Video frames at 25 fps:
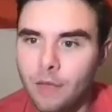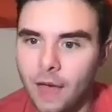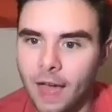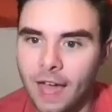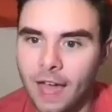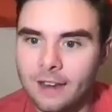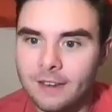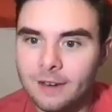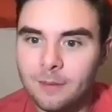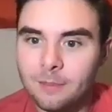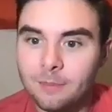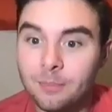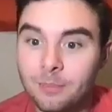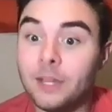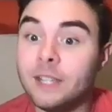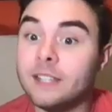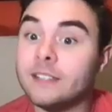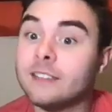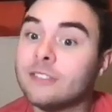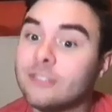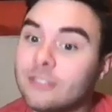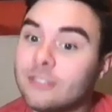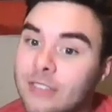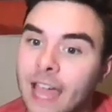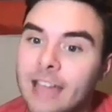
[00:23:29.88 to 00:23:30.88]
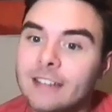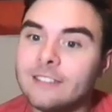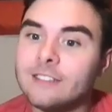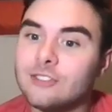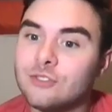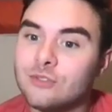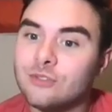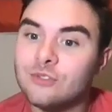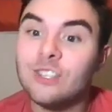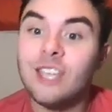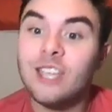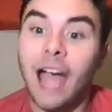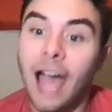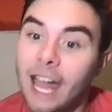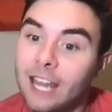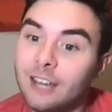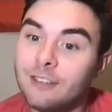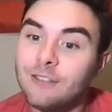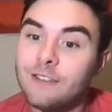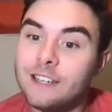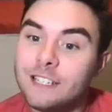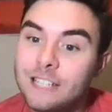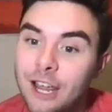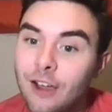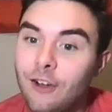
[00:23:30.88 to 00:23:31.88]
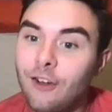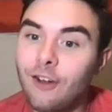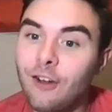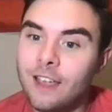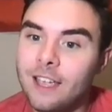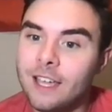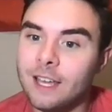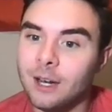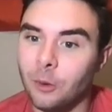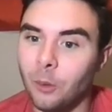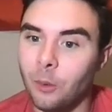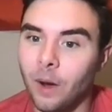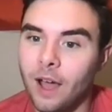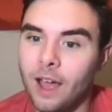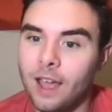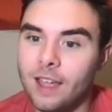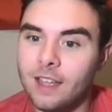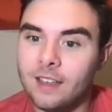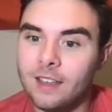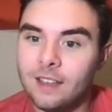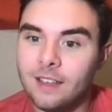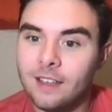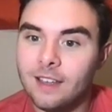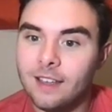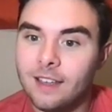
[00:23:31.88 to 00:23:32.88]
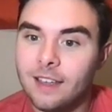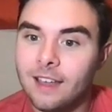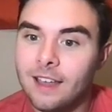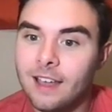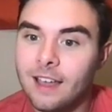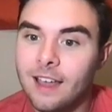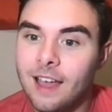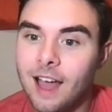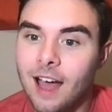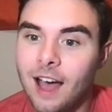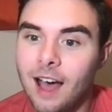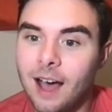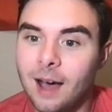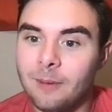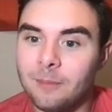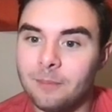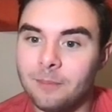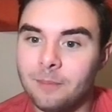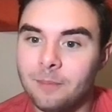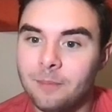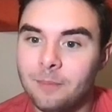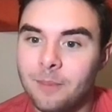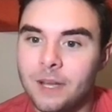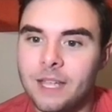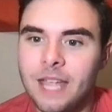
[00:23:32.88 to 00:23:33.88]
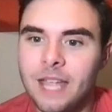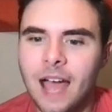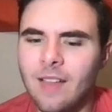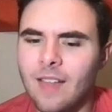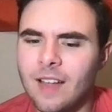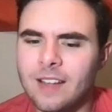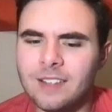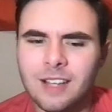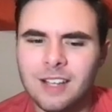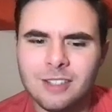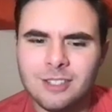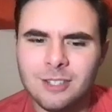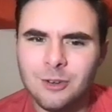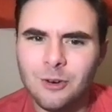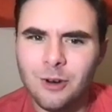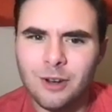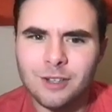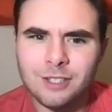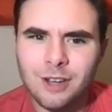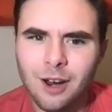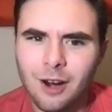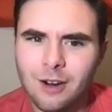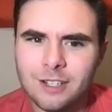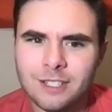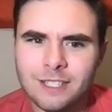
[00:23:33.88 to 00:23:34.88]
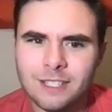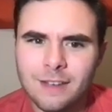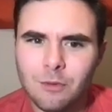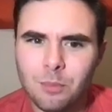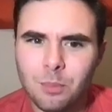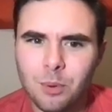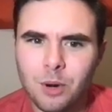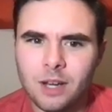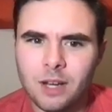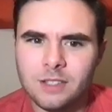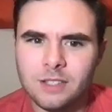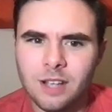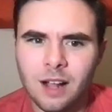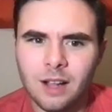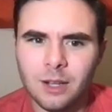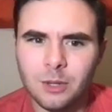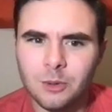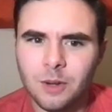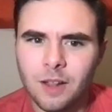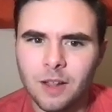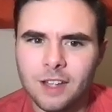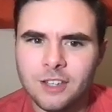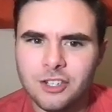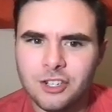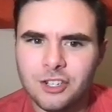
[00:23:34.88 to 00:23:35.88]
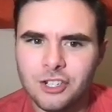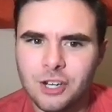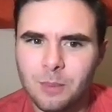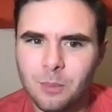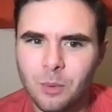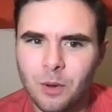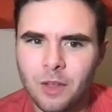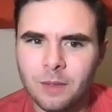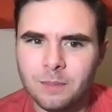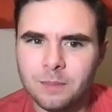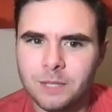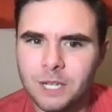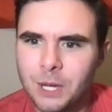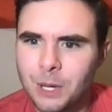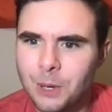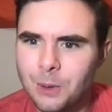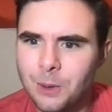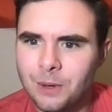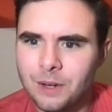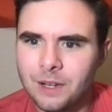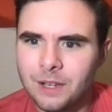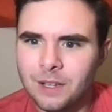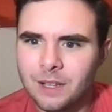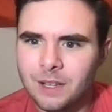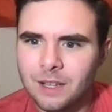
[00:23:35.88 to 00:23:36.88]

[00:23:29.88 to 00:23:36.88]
that, but that's kind of endearing in a way. But yeah, doesn't Chris Curtis have a pretty solid relationship with him too?